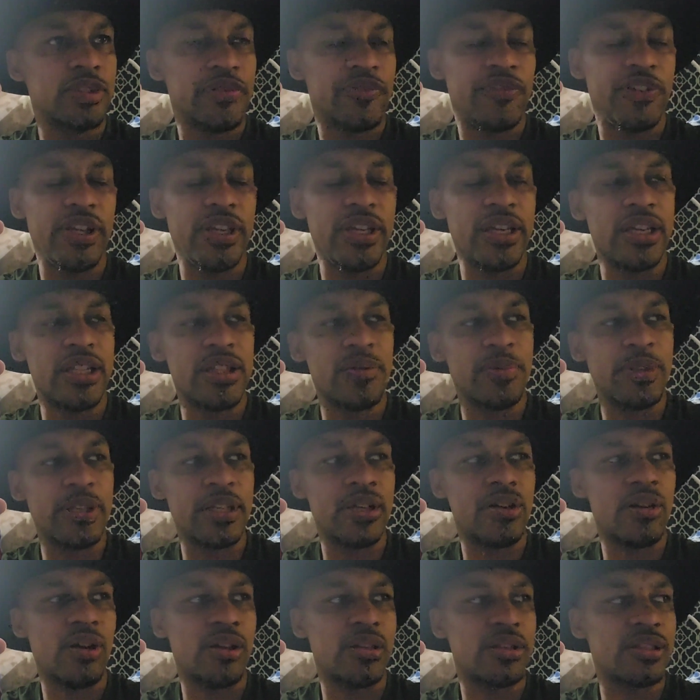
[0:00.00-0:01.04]
The fizz,
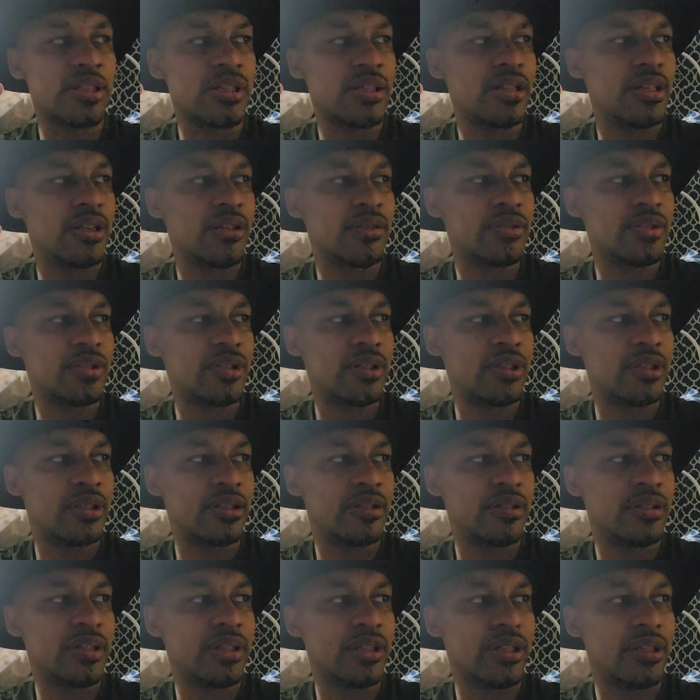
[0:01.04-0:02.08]
but they call it something else.
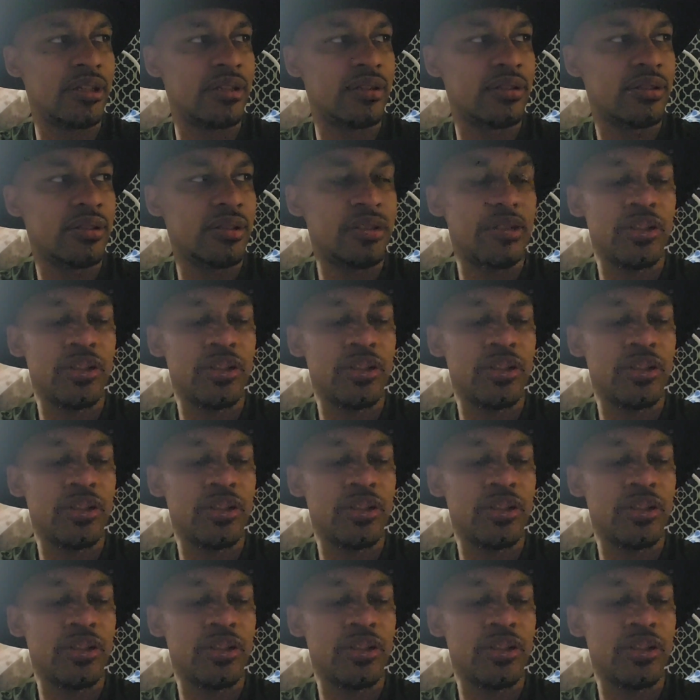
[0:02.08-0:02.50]
The, the carbonation.